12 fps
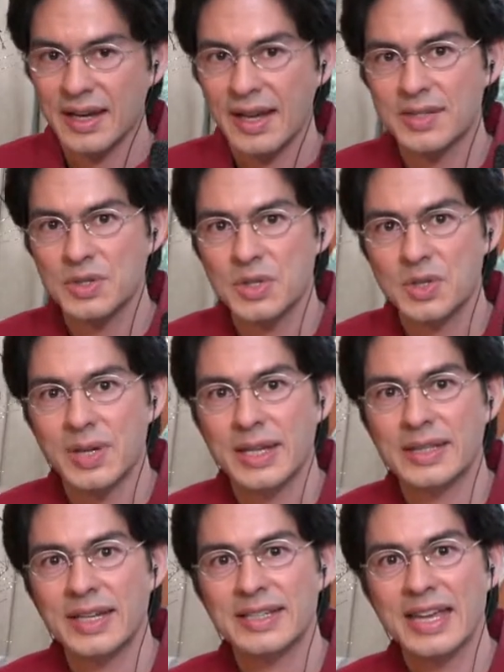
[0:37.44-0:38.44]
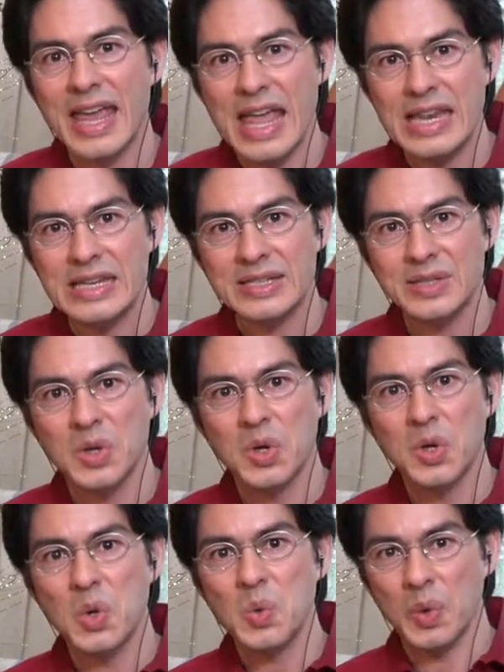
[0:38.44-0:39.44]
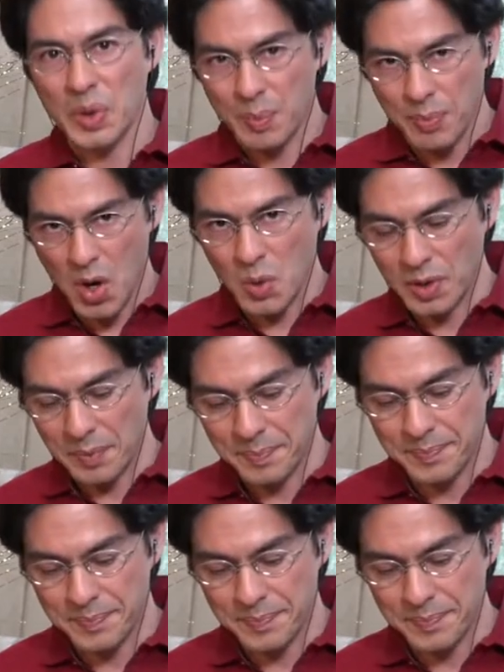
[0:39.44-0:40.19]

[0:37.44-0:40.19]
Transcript: as usual, I'd like to end with a poem.